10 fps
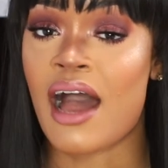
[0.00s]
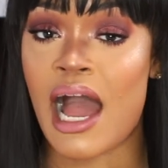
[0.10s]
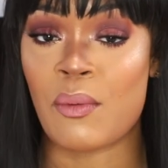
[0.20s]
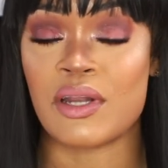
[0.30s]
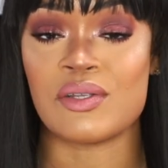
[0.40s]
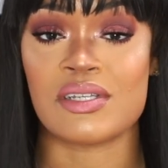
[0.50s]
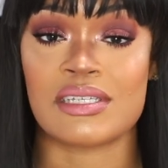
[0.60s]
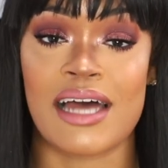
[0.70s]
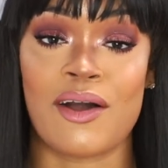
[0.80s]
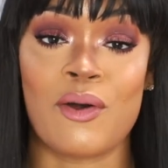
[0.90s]
I want to do the
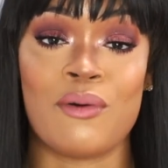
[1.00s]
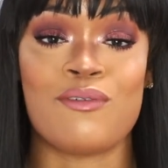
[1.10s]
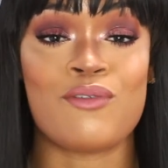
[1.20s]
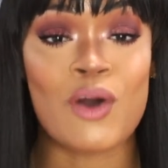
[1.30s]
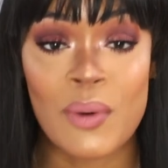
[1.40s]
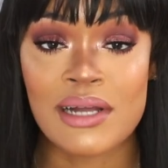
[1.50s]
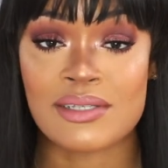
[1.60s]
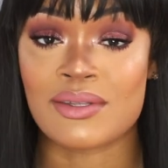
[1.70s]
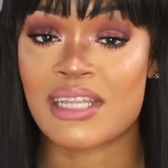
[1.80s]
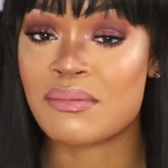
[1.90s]
style going forward,
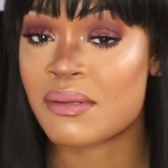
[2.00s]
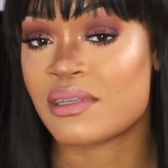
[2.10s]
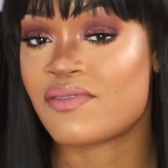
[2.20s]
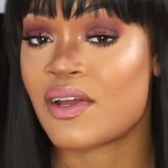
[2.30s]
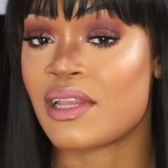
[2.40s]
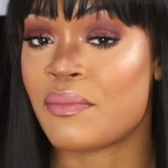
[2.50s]
so thumbs up this video.